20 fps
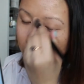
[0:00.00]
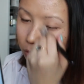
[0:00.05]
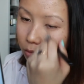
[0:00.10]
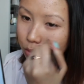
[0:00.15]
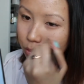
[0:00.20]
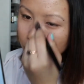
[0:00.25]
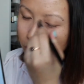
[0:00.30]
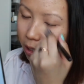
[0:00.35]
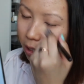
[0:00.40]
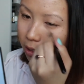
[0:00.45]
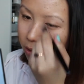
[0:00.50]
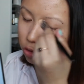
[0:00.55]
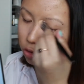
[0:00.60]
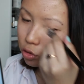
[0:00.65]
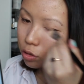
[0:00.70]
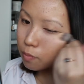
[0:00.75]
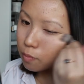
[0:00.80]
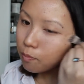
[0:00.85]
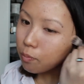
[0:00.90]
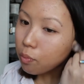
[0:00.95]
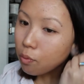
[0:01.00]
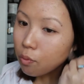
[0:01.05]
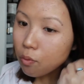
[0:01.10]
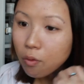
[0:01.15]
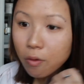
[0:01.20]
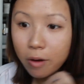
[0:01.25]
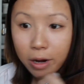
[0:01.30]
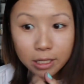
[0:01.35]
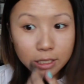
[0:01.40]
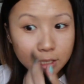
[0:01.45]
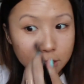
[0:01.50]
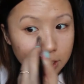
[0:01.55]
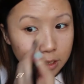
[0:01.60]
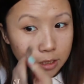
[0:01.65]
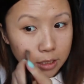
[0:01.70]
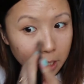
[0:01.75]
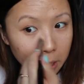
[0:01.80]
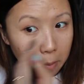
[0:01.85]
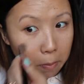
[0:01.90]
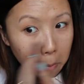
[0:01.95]
So that just
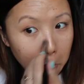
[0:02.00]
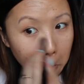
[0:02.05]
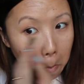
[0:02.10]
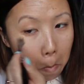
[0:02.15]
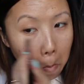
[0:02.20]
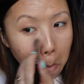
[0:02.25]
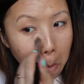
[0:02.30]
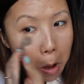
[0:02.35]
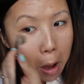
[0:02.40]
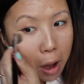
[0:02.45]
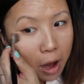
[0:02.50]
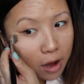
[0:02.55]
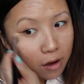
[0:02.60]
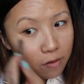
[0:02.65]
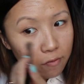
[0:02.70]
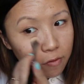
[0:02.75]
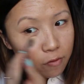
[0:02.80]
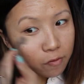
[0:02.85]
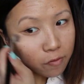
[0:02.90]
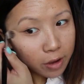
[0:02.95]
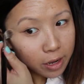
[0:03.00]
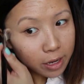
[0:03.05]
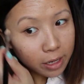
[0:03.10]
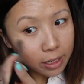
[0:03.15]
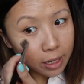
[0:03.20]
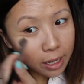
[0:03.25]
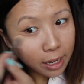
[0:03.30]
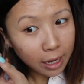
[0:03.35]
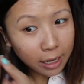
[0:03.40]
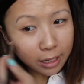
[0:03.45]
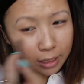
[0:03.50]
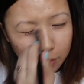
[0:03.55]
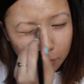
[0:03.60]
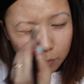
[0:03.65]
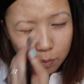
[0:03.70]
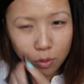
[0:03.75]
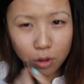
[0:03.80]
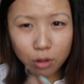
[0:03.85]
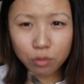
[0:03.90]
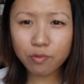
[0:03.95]
brightened up everything, and it
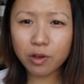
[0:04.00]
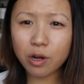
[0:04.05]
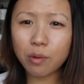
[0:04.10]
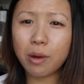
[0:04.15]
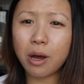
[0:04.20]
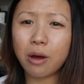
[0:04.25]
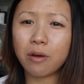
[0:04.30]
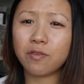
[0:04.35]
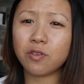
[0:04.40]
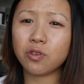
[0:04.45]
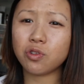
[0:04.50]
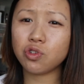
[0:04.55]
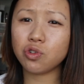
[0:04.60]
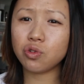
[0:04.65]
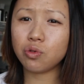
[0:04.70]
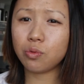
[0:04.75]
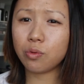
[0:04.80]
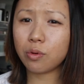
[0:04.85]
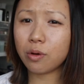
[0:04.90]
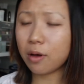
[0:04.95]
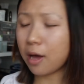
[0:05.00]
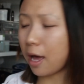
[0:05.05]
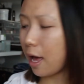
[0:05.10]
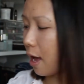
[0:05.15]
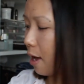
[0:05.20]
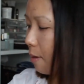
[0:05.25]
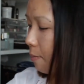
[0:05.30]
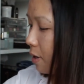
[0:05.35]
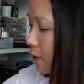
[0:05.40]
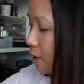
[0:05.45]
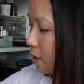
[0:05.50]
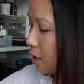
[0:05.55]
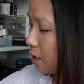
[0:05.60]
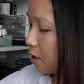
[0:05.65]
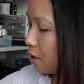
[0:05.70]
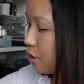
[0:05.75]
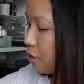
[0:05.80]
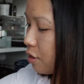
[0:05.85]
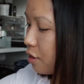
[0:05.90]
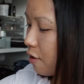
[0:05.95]
works really well if you do
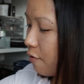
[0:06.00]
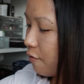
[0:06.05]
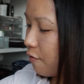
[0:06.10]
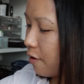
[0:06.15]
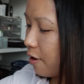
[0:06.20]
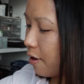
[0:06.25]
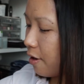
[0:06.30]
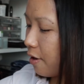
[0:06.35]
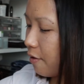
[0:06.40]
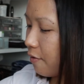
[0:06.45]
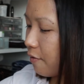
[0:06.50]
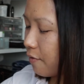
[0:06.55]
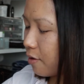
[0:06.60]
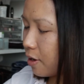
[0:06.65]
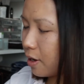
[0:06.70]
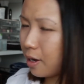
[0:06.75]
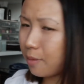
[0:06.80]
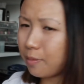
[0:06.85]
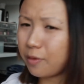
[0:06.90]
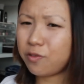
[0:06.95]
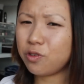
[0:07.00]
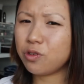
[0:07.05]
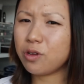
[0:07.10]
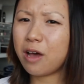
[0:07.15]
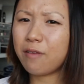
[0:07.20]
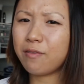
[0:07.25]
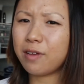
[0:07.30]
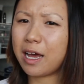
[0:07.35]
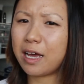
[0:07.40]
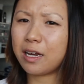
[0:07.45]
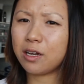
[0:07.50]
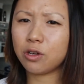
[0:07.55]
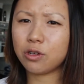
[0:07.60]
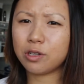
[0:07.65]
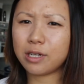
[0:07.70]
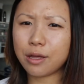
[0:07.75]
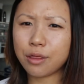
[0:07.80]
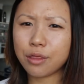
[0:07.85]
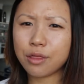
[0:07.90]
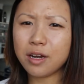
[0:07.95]
suffer, if you haven't had a good
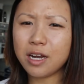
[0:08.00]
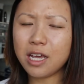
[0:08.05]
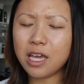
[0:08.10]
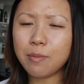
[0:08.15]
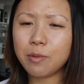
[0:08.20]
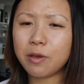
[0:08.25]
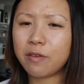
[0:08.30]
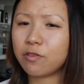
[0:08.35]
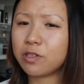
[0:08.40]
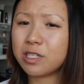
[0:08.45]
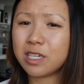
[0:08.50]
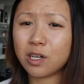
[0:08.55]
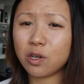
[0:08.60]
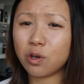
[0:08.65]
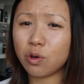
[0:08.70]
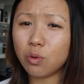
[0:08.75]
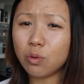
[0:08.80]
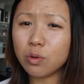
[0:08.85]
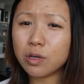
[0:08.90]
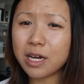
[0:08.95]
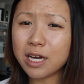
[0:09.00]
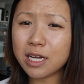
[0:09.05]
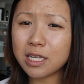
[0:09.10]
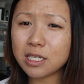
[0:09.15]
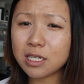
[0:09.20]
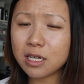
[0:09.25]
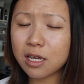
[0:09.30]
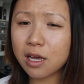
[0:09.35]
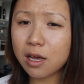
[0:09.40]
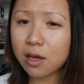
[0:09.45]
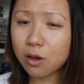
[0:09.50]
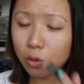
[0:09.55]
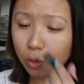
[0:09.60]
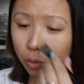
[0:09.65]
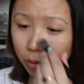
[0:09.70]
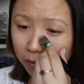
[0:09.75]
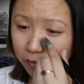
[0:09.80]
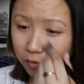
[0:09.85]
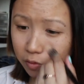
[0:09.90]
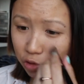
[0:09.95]
night's sleep, if you've done an all-nighter,
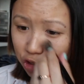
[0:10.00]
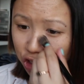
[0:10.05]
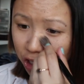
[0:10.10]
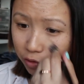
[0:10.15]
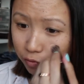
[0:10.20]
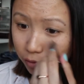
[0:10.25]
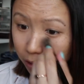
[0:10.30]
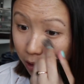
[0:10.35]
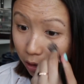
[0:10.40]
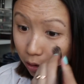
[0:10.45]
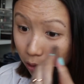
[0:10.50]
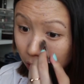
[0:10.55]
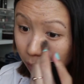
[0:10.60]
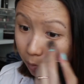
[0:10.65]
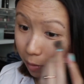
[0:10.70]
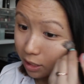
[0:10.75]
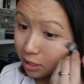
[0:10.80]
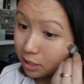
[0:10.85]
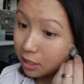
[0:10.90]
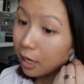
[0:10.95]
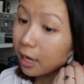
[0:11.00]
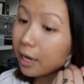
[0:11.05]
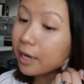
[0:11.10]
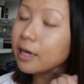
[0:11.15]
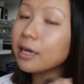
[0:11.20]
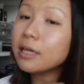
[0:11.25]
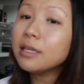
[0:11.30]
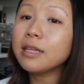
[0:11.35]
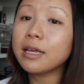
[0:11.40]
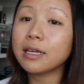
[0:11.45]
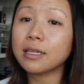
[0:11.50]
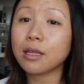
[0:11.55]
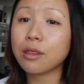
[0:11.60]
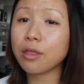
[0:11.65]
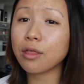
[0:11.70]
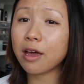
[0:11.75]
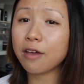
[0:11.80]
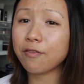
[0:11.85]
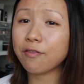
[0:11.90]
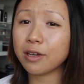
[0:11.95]
or if you generally look a bit tired, then
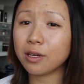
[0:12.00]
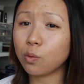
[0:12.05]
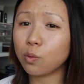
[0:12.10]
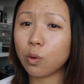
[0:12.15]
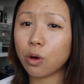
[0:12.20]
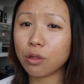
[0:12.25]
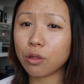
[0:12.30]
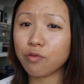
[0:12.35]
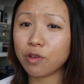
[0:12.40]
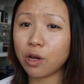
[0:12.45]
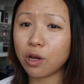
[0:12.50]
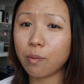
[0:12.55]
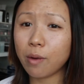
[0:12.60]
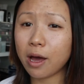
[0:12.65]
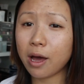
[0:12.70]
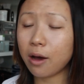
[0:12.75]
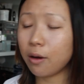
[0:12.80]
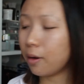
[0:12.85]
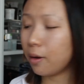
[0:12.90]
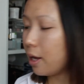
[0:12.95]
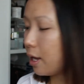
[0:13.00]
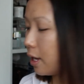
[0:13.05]
this I think works really well